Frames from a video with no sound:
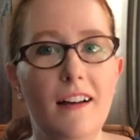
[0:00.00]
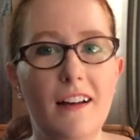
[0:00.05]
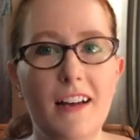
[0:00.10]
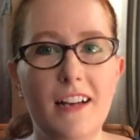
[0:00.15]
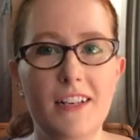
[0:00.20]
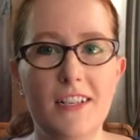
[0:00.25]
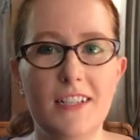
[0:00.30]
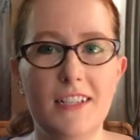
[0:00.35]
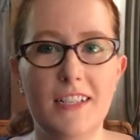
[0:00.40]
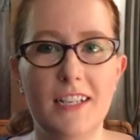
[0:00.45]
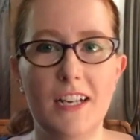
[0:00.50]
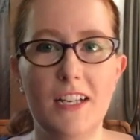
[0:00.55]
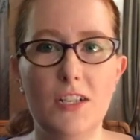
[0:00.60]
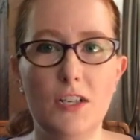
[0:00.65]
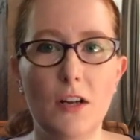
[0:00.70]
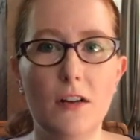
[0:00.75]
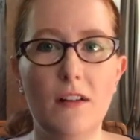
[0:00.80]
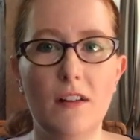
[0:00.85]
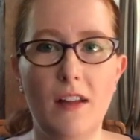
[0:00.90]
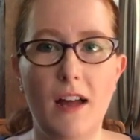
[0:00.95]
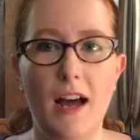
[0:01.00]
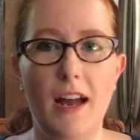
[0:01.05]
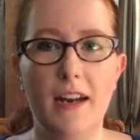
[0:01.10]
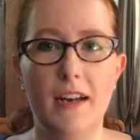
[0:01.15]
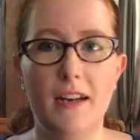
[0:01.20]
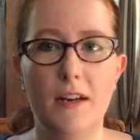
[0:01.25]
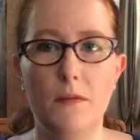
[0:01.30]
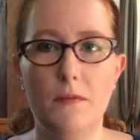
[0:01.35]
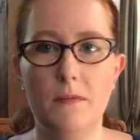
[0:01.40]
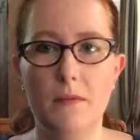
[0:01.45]
it took a lot,
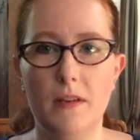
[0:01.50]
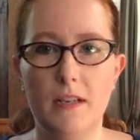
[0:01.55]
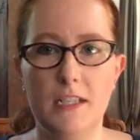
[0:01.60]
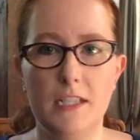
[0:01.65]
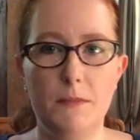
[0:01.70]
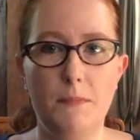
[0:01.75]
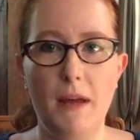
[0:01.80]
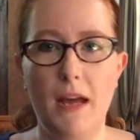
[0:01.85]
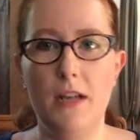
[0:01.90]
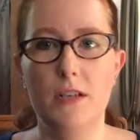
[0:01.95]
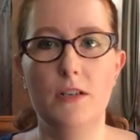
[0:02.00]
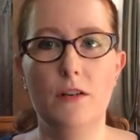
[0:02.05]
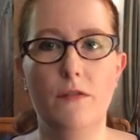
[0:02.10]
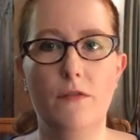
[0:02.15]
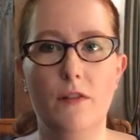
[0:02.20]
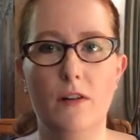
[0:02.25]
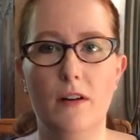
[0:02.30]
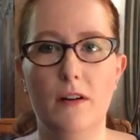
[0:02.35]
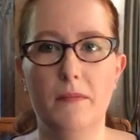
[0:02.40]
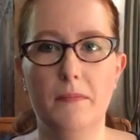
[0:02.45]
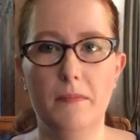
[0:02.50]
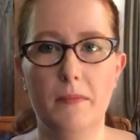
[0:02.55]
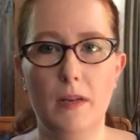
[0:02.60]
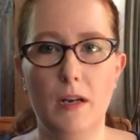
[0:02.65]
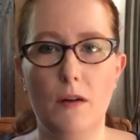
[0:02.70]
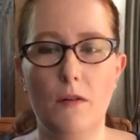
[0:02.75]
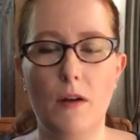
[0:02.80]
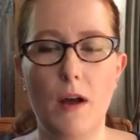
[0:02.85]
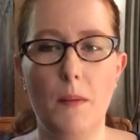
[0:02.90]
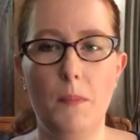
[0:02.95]
and it spanned over, you
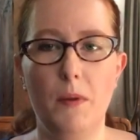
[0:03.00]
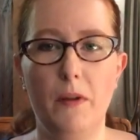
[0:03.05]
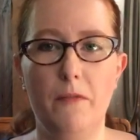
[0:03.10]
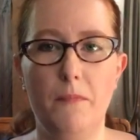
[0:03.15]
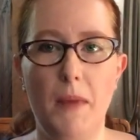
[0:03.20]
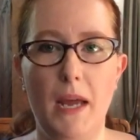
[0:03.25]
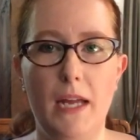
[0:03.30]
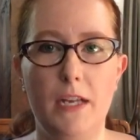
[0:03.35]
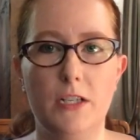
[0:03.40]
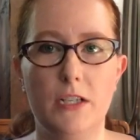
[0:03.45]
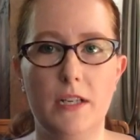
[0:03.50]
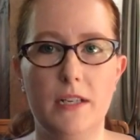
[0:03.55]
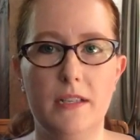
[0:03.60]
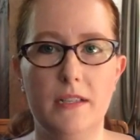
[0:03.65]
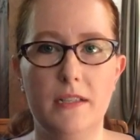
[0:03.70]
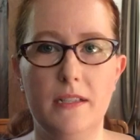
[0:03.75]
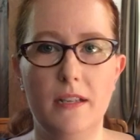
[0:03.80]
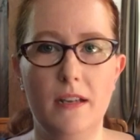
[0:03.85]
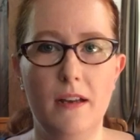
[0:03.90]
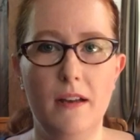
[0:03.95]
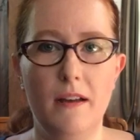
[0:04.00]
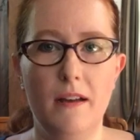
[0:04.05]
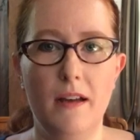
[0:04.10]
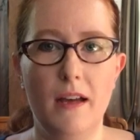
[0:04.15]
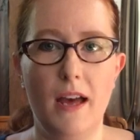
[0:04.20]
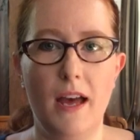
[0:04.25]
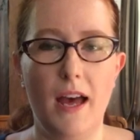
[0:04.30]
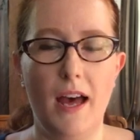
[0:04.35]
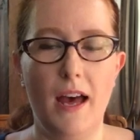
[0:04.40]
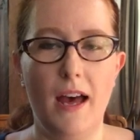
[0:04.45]
know, a couple of pages,
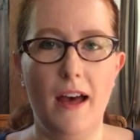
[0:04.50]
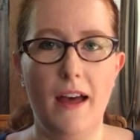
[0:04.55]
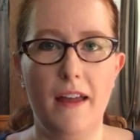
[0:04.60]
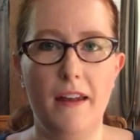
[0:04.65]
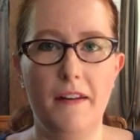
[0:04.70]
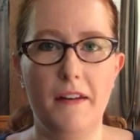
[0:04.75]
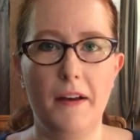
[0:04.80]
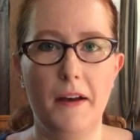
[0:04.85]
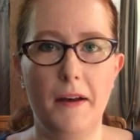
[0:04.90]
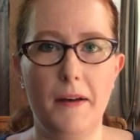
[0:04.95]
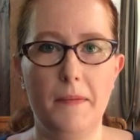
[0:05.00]
and